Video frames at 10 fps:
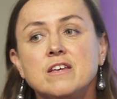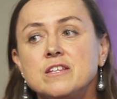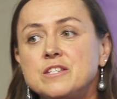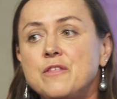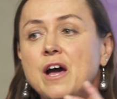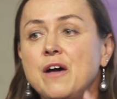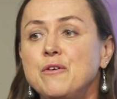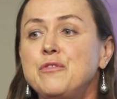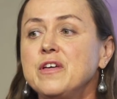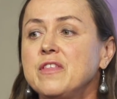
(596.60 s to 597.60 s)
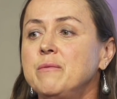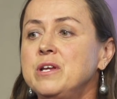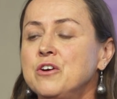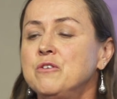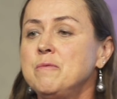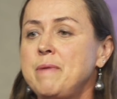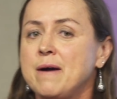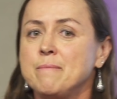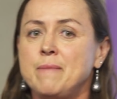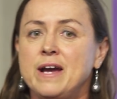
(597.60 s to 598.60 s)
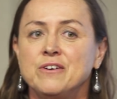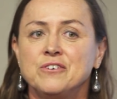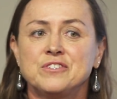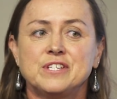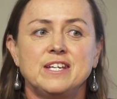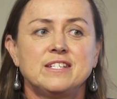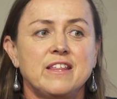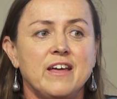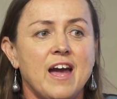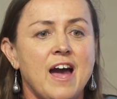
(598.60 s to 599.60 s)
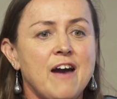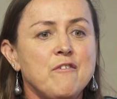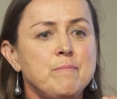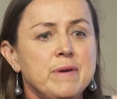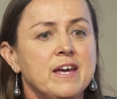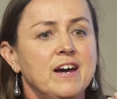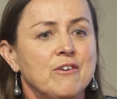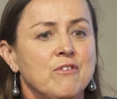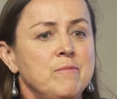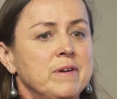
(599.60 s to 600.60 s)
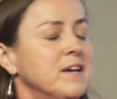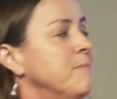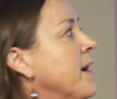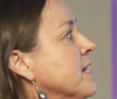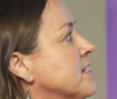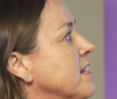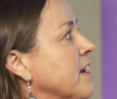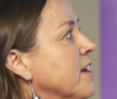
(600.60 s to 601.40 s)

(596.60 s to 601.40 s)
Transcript: So the other thing that we know about males is that they have a bigger aerobic capacity.